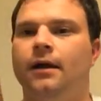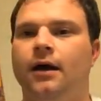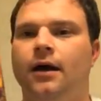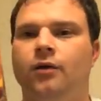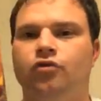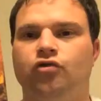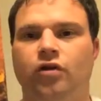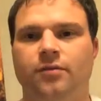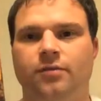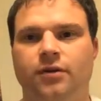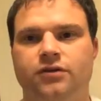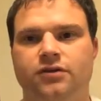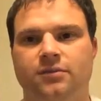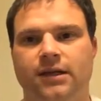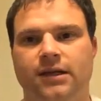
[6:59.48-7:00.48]
I'll try and
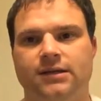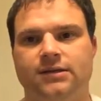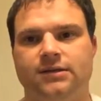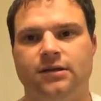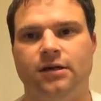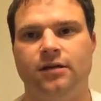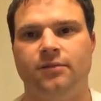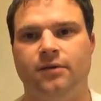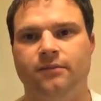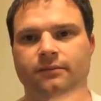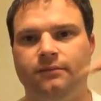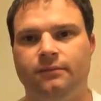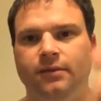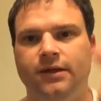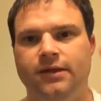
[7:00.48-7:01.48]
post some links at the
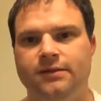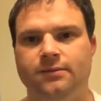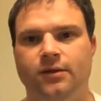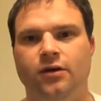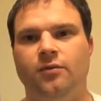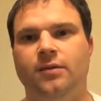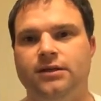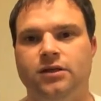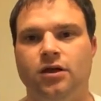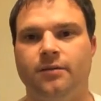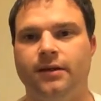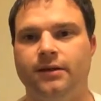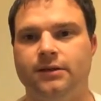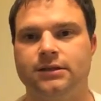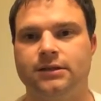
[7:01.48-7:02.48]
bottom. Please, by all means,
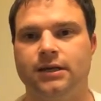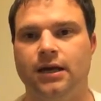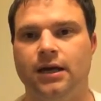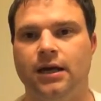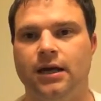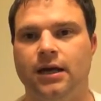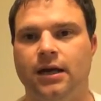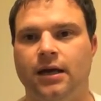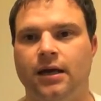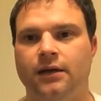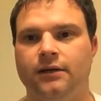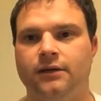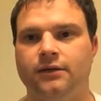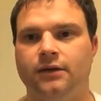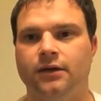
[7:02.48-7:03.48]
comment
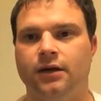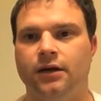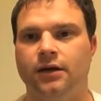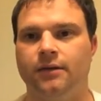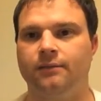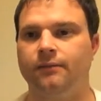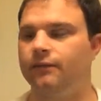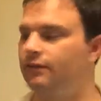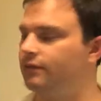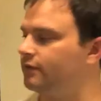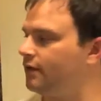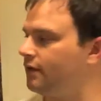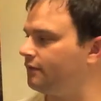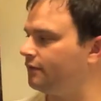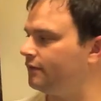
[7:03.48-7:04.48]
and
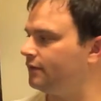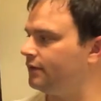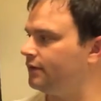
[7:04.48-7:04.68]
stuff,